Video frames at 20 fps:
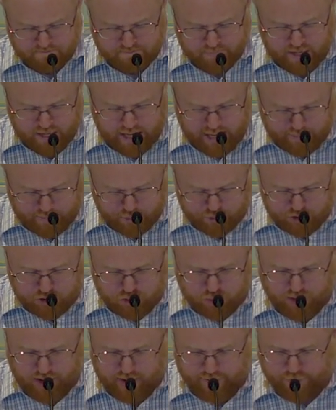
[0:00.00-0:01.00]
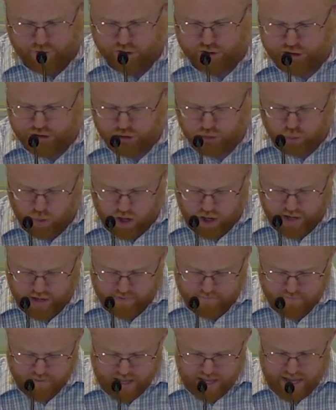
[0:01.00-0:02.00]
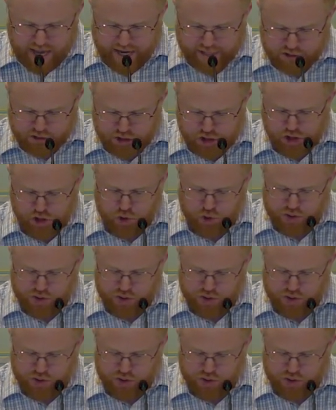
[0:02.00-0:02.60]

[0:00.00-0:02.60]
Hebrews 12, verses 1 and 2.